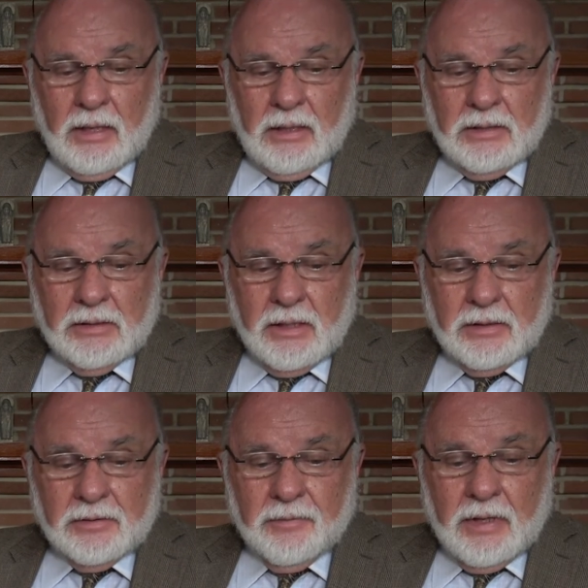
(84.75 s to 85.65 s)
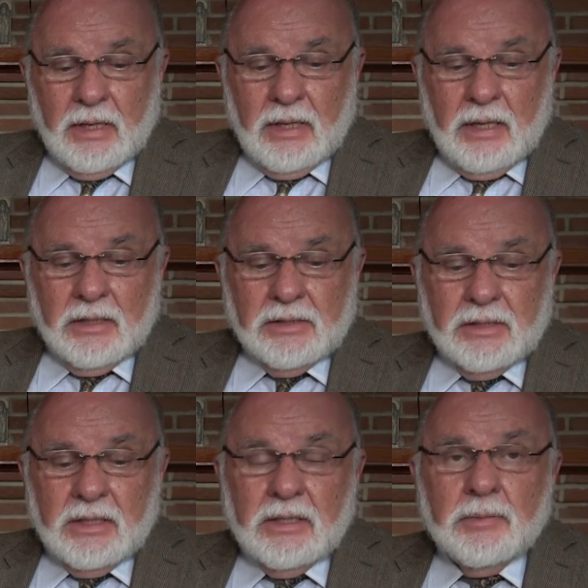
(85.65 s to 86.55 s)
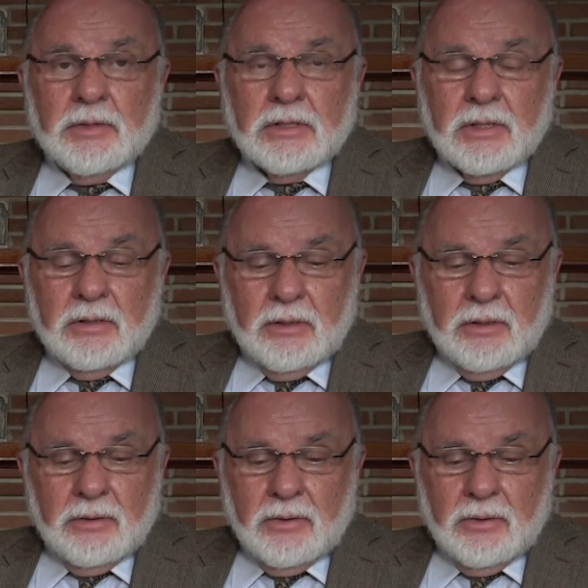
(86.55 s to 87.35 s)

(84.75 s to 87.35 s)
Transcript: He says, It seems that there